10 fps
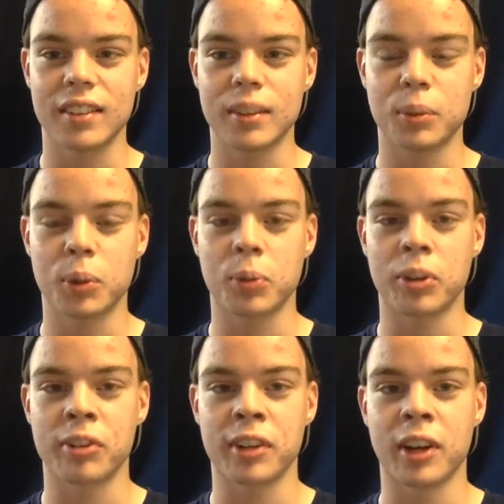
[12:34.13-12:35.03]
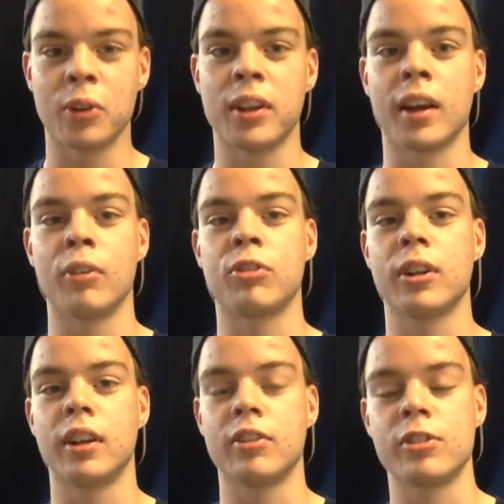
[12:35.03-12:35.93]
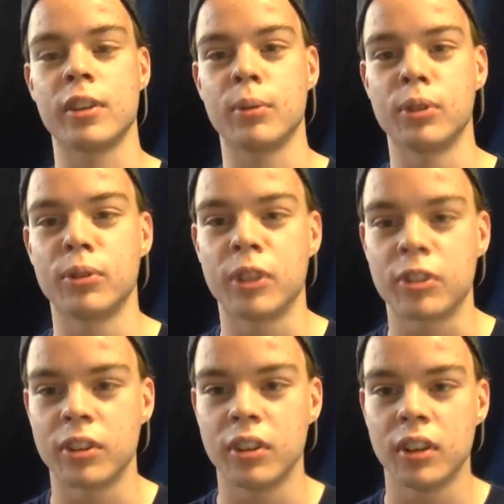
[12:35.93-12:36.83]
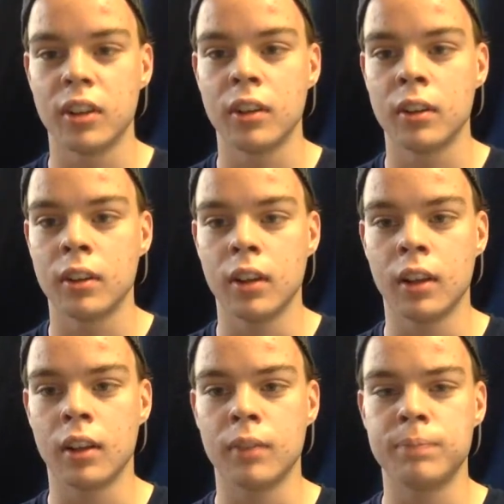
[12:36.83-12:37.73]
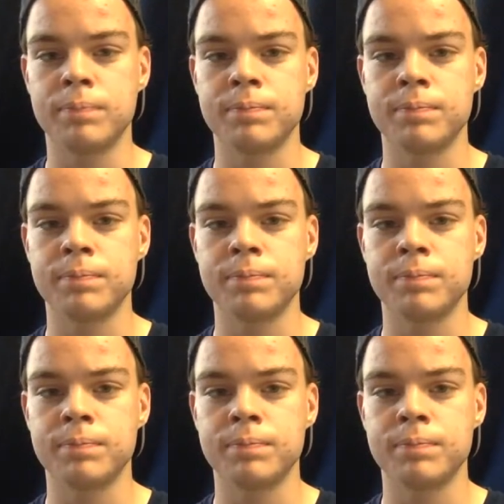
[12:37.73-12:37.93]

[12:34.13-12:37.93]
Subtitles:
where was I? Oh yeah, I was trying to answer that one question. Um,